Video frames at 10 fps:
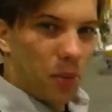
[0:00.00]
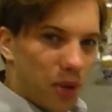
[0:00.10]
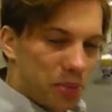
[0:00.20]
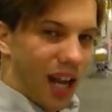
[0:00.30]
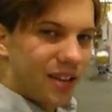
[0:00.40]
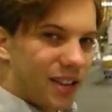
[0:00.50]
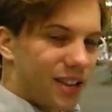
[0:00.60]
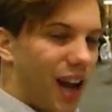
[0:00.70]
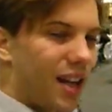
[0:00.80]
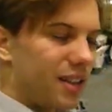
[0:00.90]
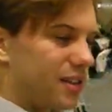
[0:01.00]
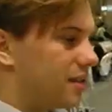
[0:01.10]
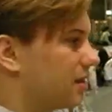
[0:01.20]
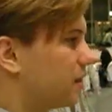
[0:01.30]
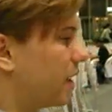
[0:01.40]
people with plastic signs
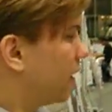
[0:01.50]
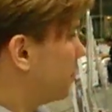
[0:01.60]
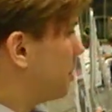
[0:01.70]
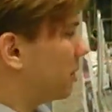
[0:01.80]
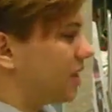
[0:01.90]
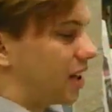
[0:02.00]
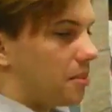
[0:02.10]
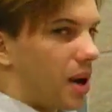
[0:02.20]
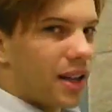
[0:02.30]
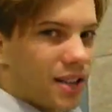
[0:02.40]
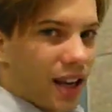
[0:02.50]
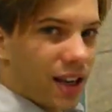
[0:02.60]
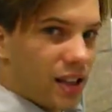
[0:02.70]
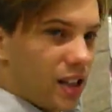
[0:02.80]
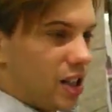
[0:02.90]
yelling at people as they come by
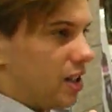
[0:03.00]
saying,